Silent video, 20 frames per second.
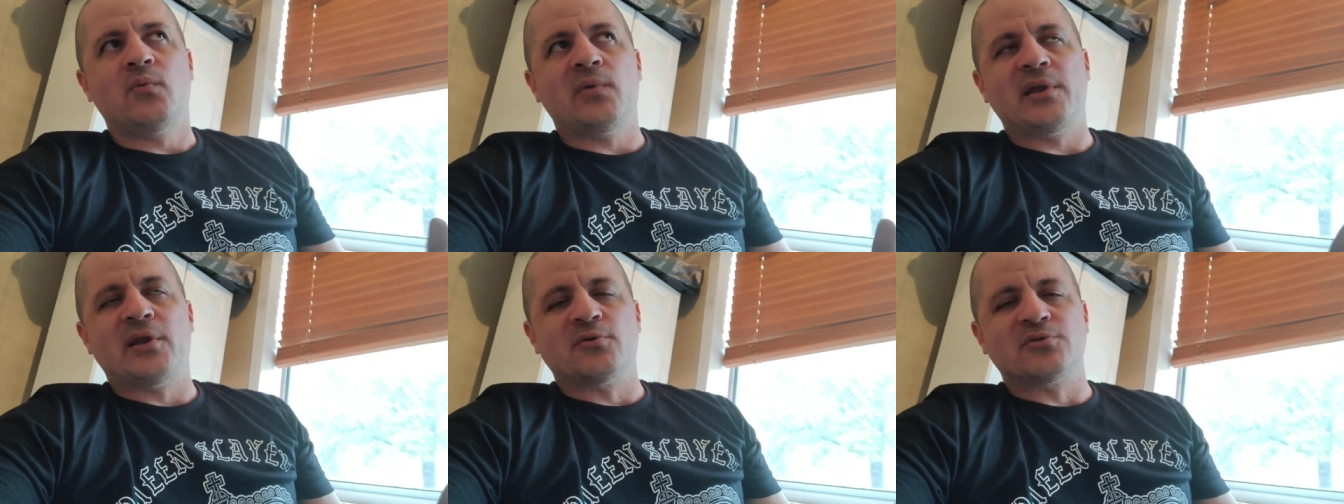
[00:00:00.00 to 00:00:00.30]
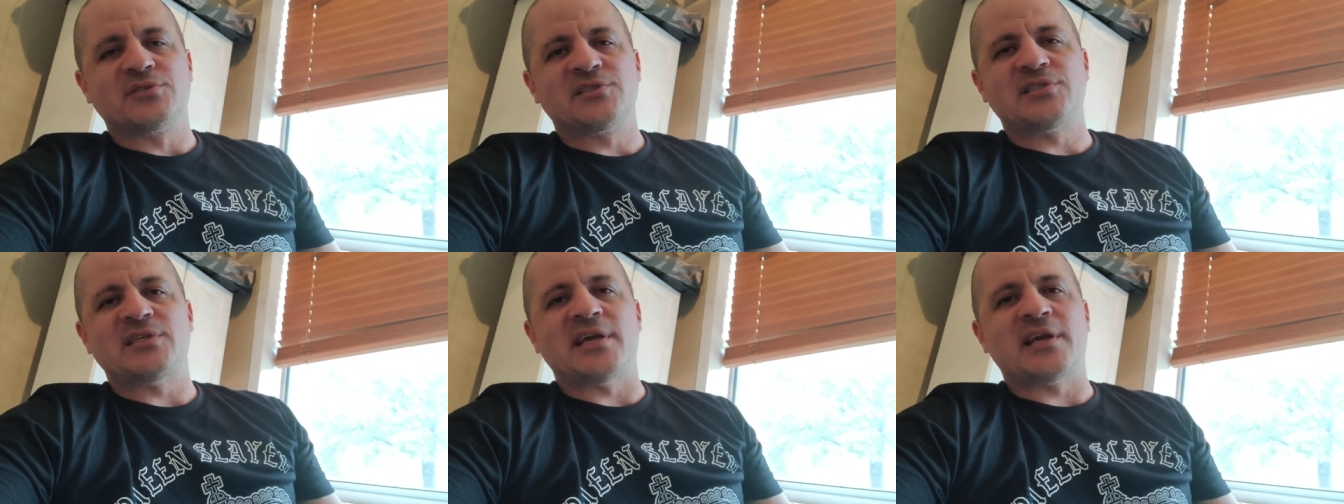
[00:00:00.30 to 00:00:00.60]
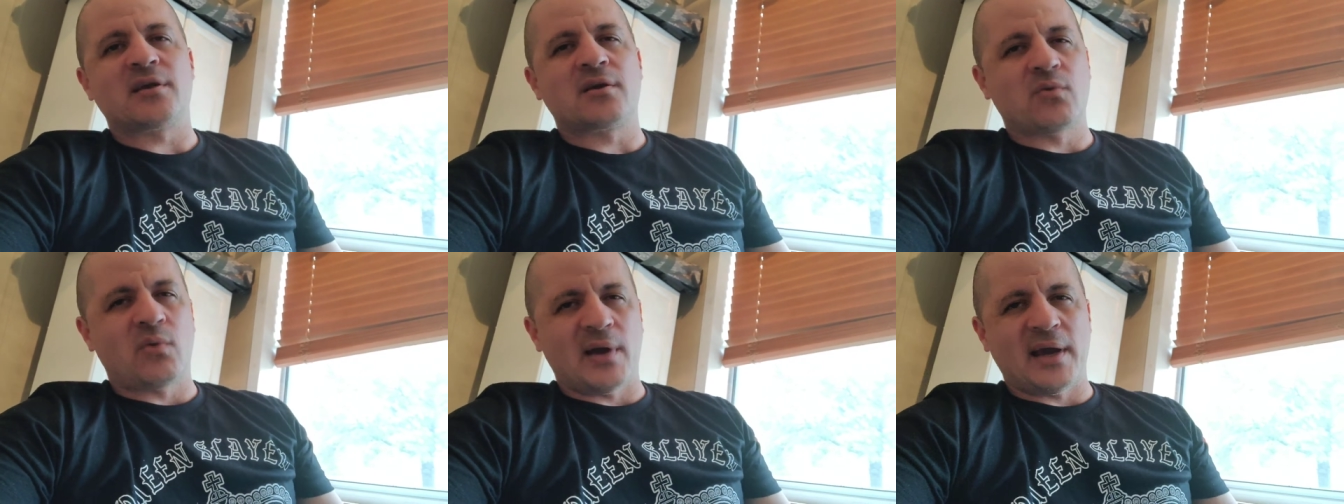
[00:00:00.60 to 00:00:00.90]
We don't
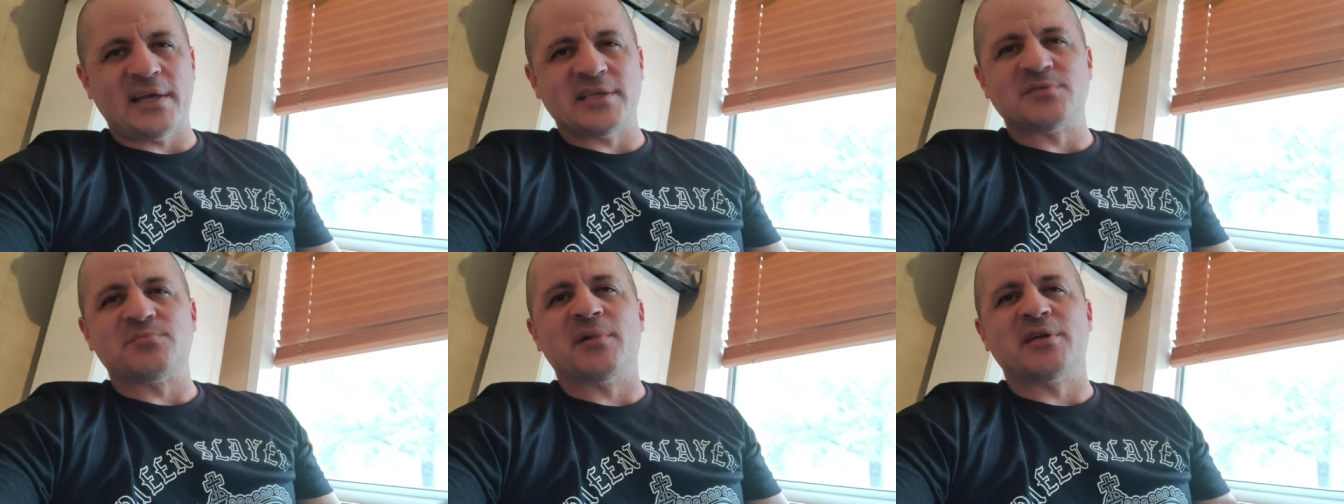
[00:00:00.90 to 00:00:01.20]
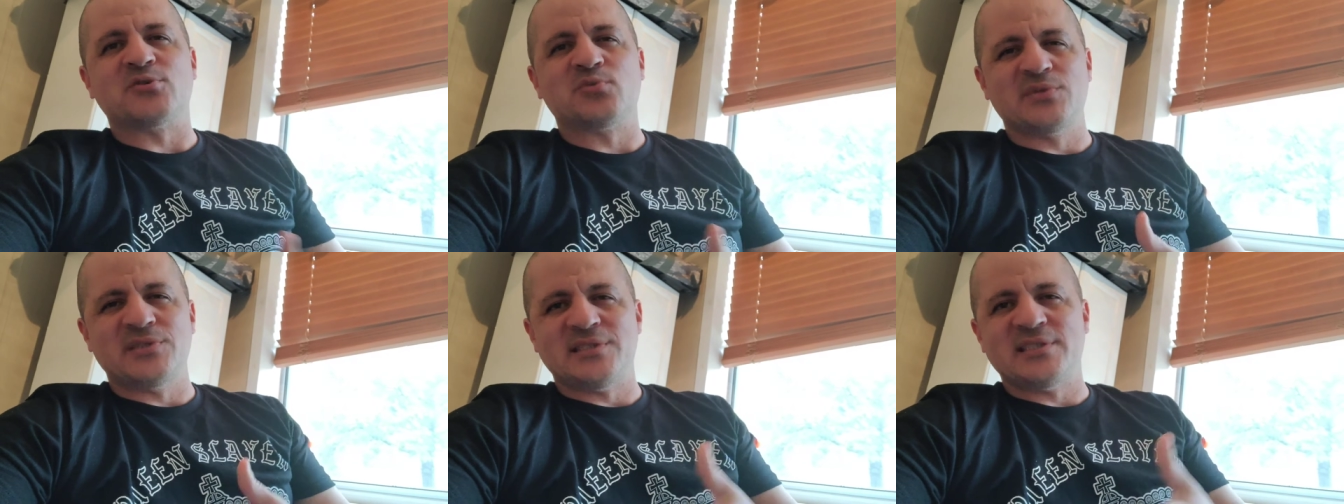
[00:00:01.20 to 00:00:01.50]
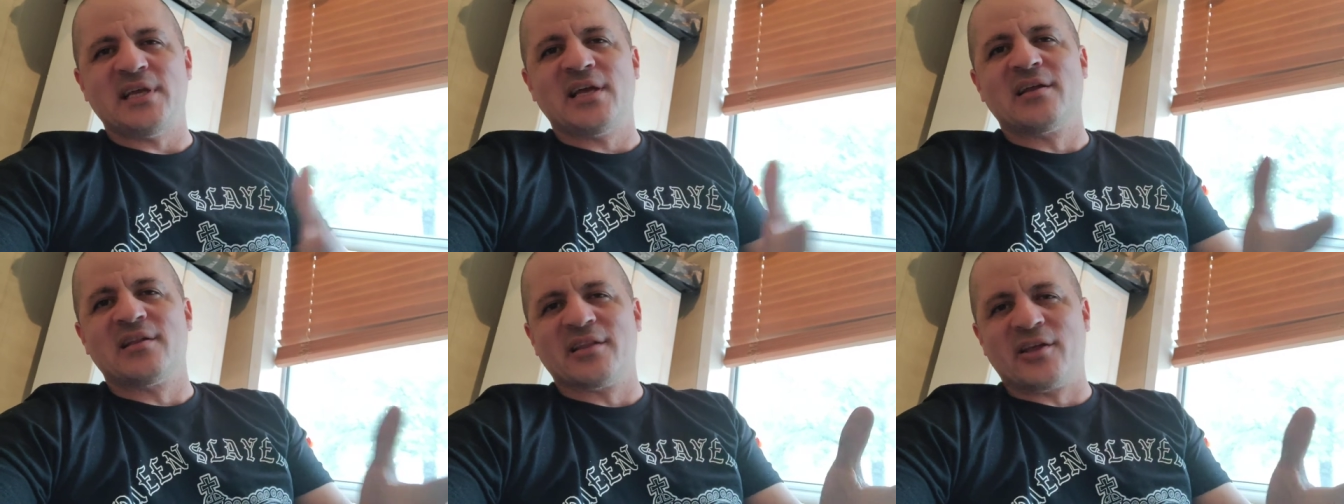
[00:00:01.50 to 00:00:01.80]
see it quite as much. We
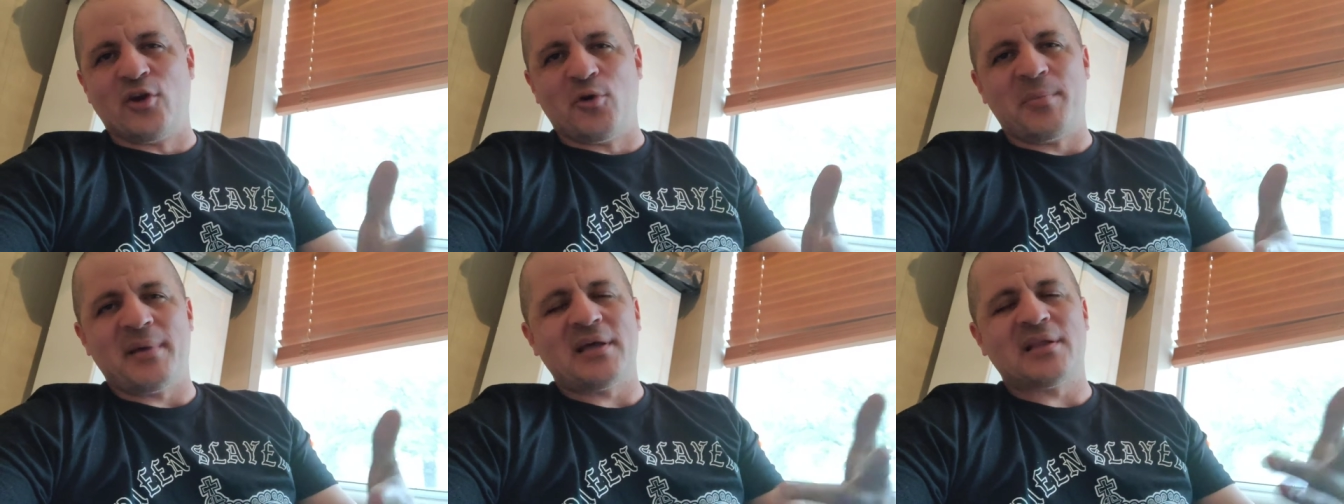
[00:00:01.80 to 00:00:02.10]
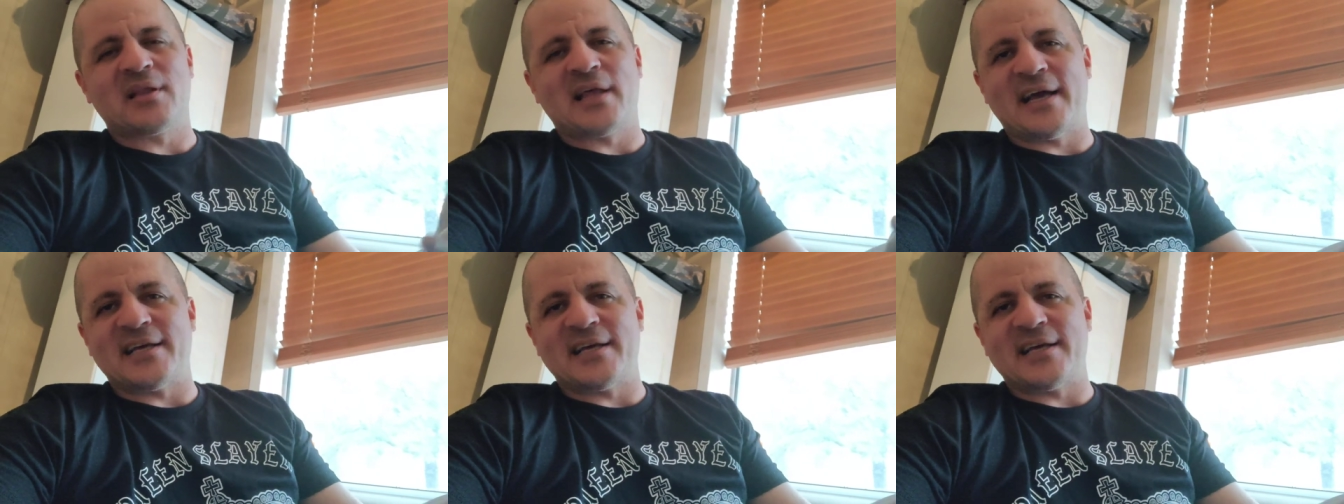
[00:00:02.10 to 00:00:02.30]
see it a little bit.